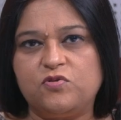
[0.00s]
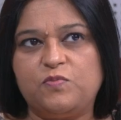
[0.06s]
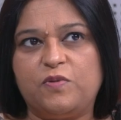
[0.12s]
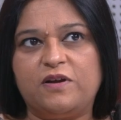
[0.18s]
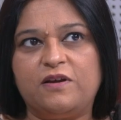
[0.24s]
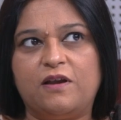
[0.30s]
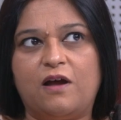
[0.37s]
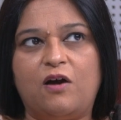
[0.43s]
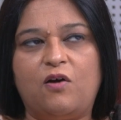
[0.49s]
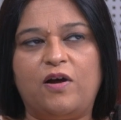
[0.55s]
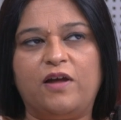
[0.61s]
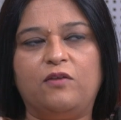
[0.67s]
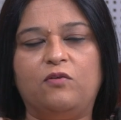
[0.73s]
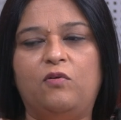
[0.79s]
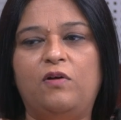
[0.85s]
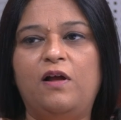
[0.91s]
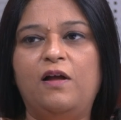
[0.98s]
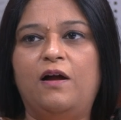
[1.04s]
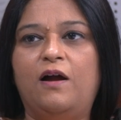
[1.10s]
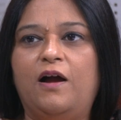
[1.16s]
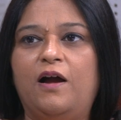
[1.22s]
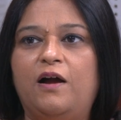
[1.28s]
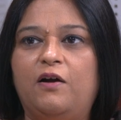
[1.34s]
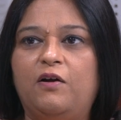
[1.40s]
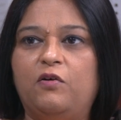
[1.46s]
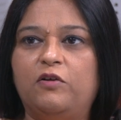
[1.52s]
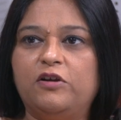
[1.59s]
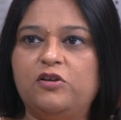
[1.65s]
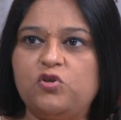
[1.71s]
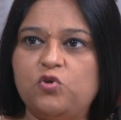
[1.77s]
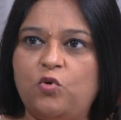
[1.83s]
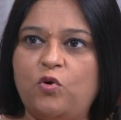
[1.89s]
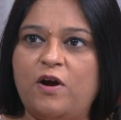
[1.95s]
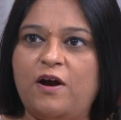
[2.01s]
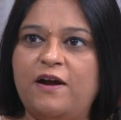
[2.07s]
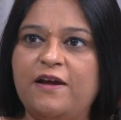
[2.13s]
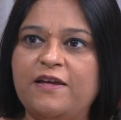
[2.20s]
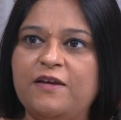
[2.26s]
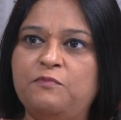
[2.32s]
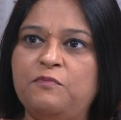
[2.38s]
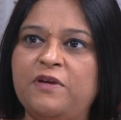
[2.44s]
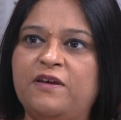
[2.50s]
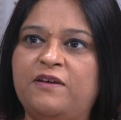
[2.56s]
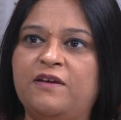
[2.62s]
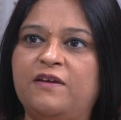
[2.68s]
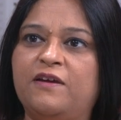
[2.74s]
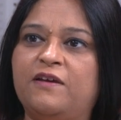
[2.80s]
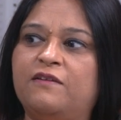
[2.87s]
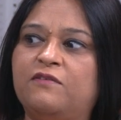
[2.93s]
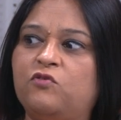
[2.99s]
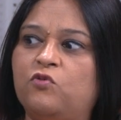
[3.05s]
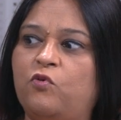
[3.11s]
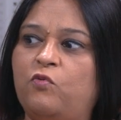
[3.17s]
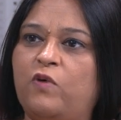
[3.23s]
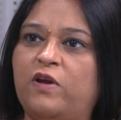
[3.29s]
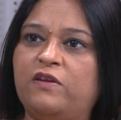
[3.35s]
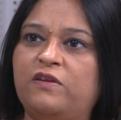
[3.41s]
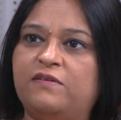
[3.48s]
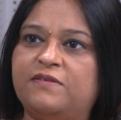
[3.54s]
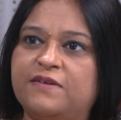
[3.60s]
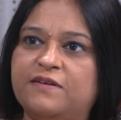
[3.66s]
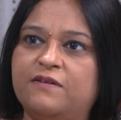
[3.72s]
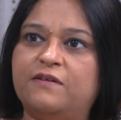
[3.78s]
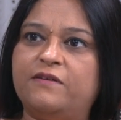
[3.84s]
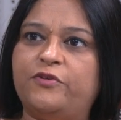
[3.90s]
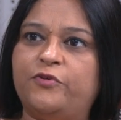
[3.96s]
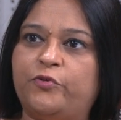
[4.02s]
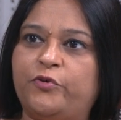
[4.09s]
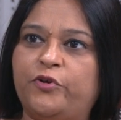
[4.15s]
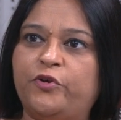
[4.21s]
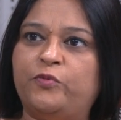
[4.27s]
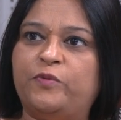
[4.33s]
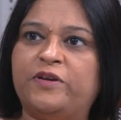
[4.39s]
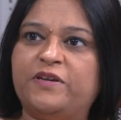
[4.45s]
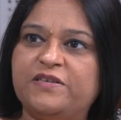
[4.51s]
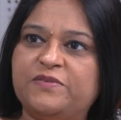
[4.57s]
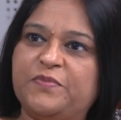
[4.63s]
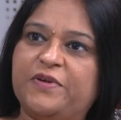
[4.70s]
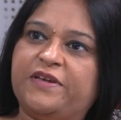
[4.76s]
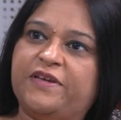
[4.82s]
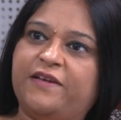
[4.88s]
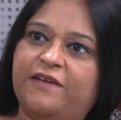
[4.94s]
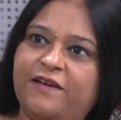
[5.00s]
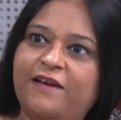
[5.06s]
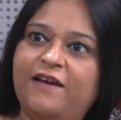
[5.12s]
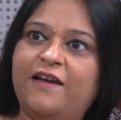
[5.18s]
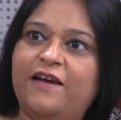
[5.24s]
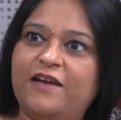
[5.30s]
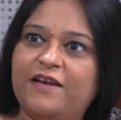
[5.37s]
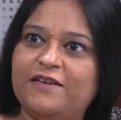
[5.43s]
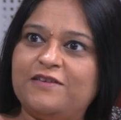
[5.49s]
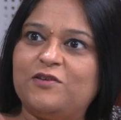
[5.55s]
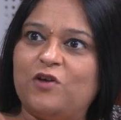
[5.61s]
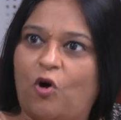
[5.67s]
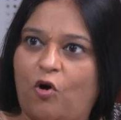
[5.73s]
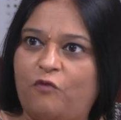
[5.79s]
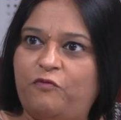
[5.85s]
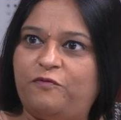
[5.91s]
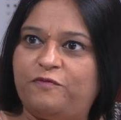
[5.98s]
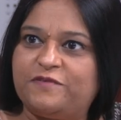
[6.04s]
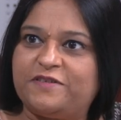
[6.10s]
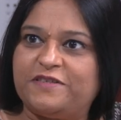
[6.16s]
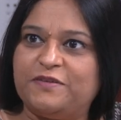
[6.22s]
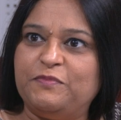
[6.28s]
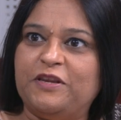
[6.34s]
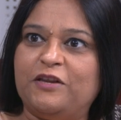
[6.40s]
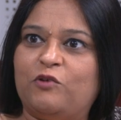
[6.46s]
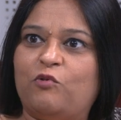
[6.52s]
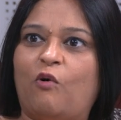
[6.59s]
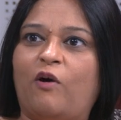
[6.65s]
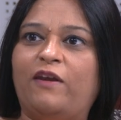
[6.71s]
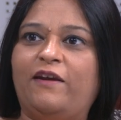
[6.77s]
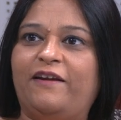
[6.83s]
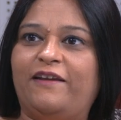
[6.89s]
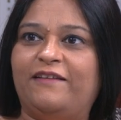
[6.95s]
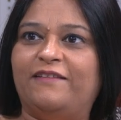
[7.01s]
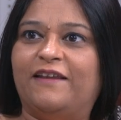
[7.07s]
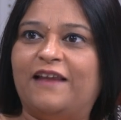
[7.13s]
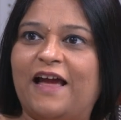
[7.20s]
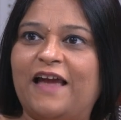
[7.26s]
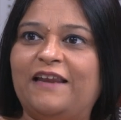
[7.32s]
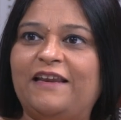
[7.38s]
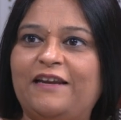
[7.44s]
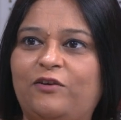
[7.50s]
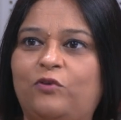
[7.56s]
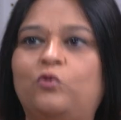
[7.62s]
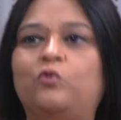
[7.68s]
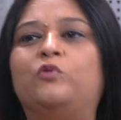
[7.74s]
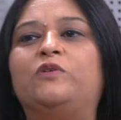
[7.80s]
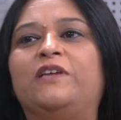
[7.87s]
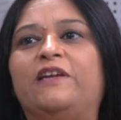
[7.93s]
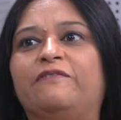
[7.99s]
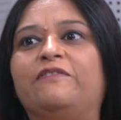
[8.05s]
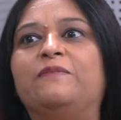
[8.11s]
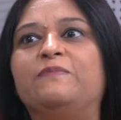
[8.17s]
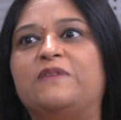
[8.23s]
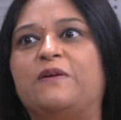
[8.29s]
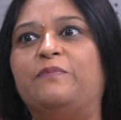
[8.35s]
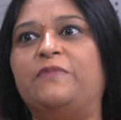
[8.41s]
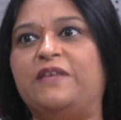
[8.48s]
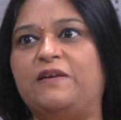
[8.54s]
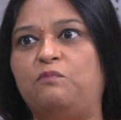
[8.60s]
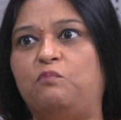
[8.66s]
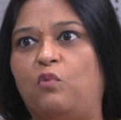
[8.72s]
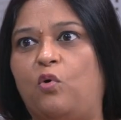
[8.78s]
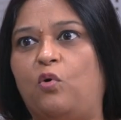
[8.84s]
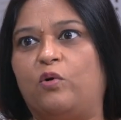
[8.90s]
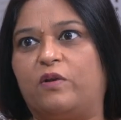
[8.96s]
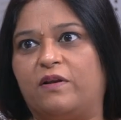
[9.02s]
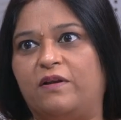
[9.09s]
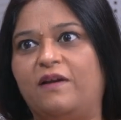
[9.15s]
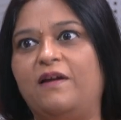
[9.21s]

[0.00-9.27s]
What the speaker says: But now I know, show I am making and show one single YouTuber is making is of similar quality, then I need to give them something more.